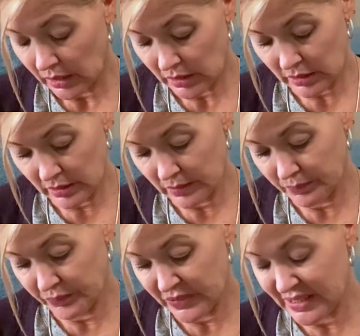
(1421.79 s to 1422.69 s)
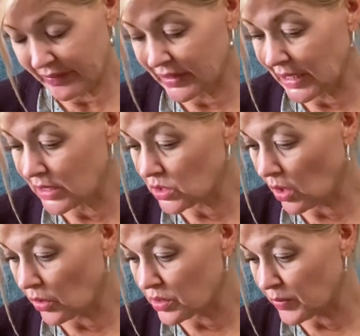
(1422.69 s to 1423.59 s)
Um,
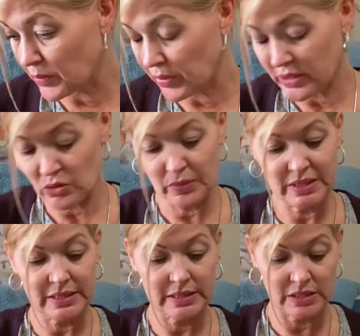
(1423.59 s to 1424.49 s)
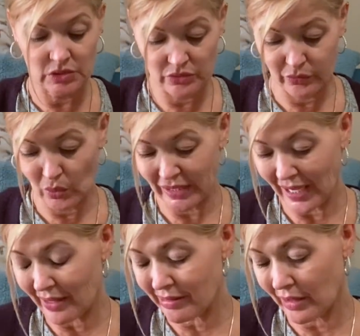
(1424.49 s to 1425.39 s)
$78, my price would be $62.40.
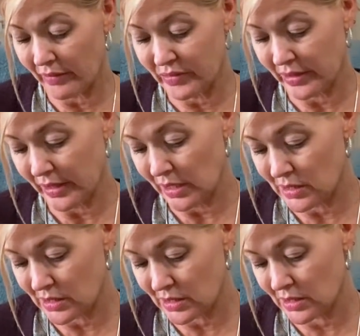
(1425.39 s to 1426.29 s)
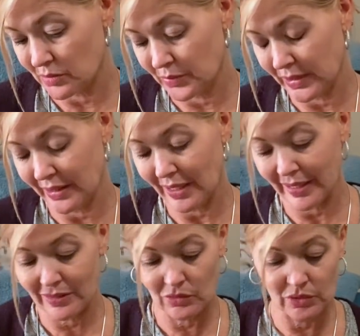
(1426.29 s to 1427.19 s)
I loved this, but
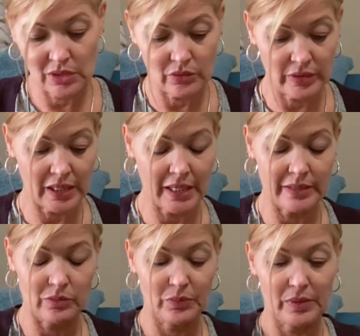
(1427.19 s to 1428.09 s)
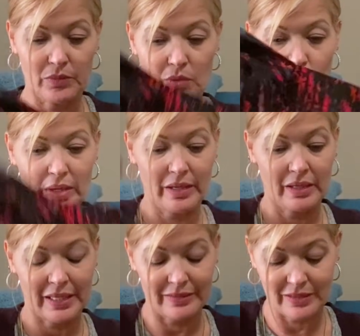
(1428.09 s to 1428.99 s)
I don't know that I would be able to wear
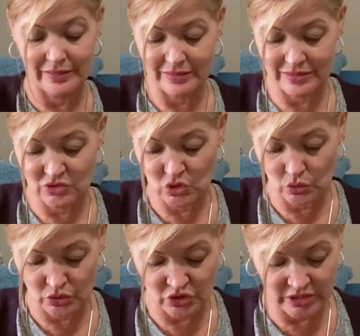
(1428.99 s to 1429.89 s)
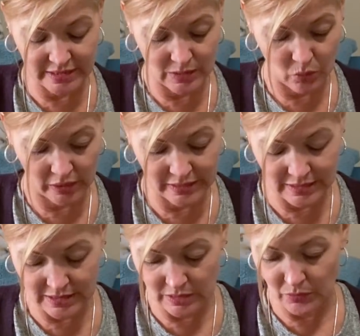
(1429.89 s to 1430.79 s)
it. I, the shoulders just keep wanting to
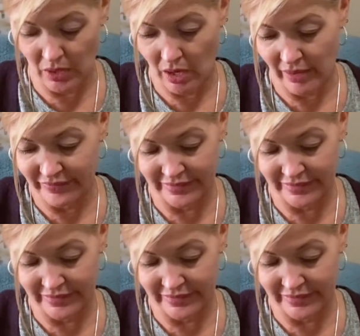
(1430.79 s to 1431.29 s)
slip off.